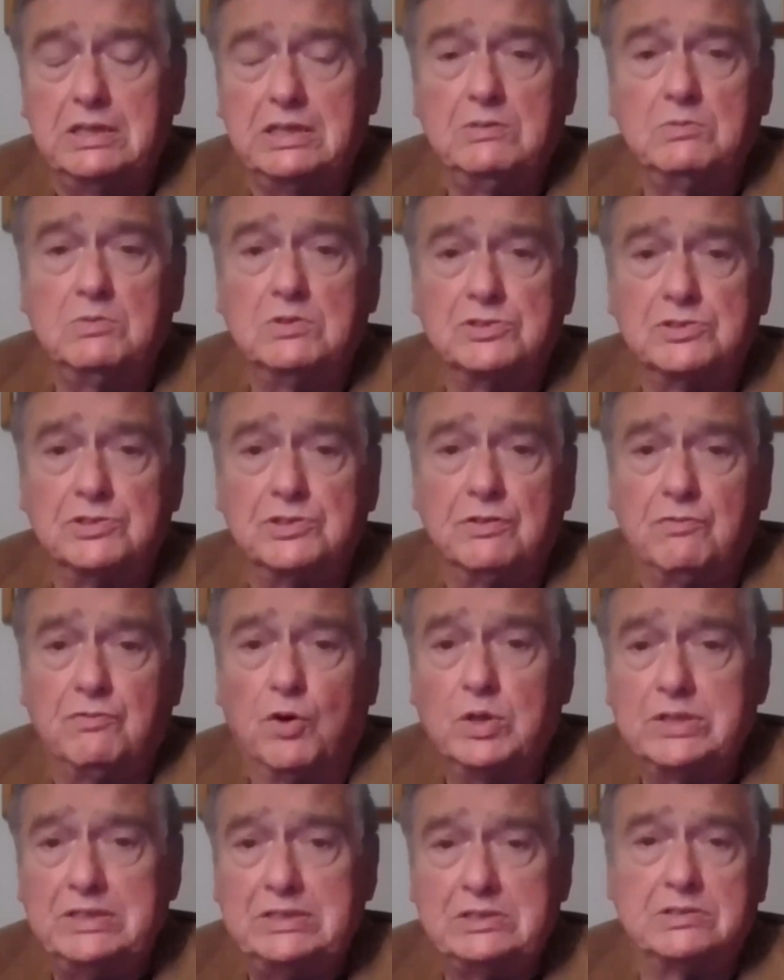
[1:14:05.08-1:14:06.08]
He was the
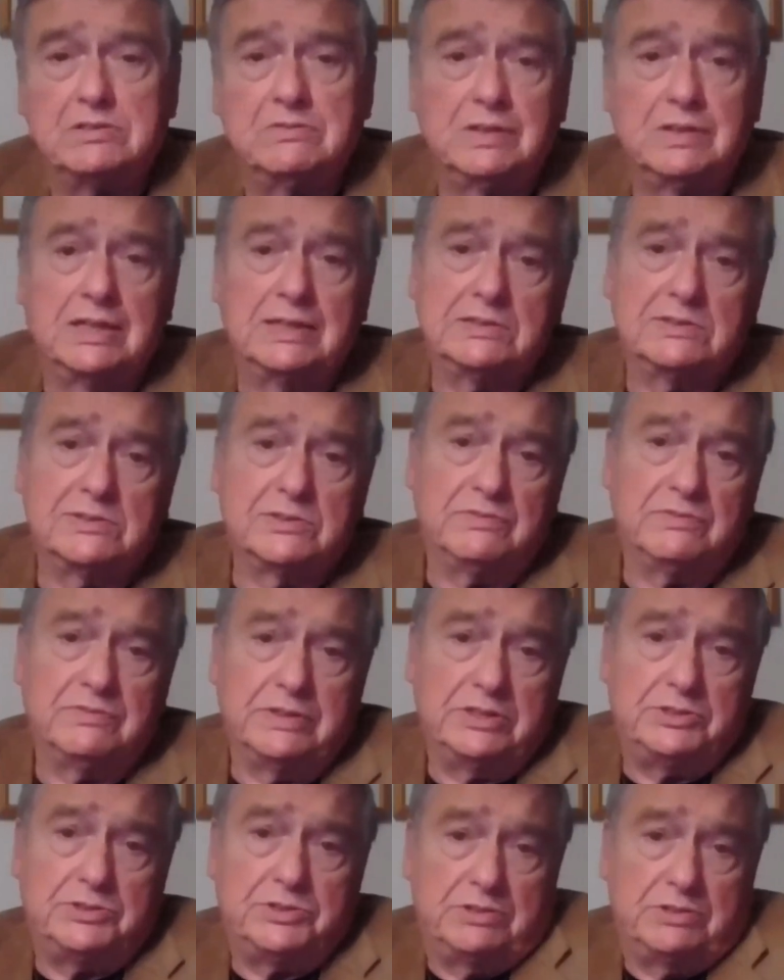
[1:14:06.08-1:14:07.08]
voice of
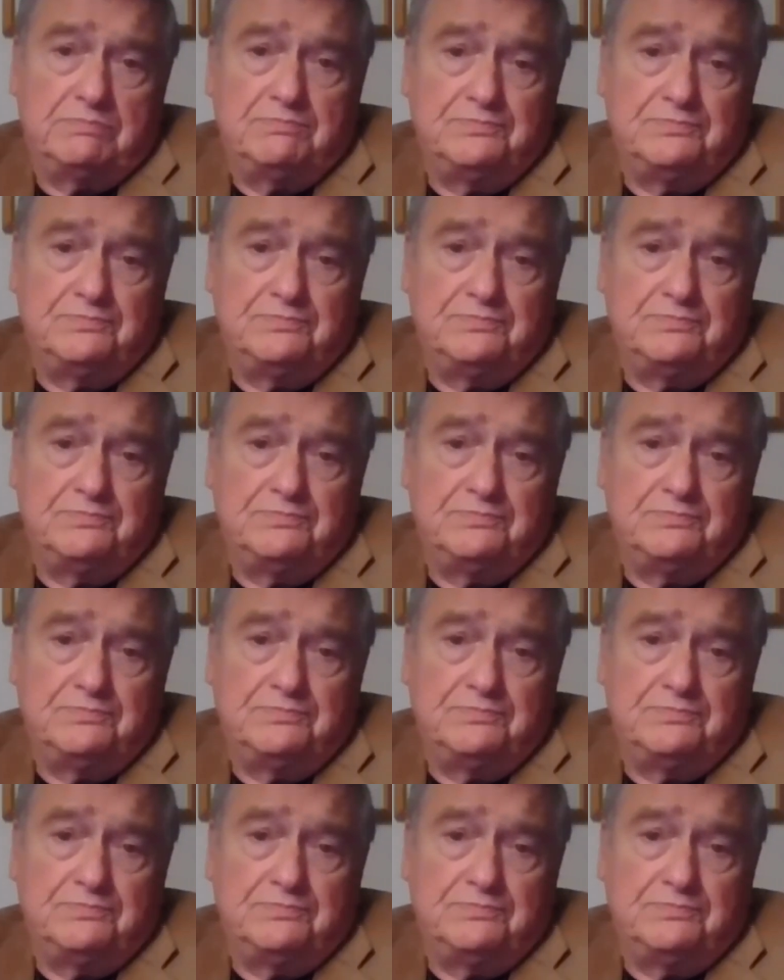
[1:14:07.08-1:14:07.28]
conservation.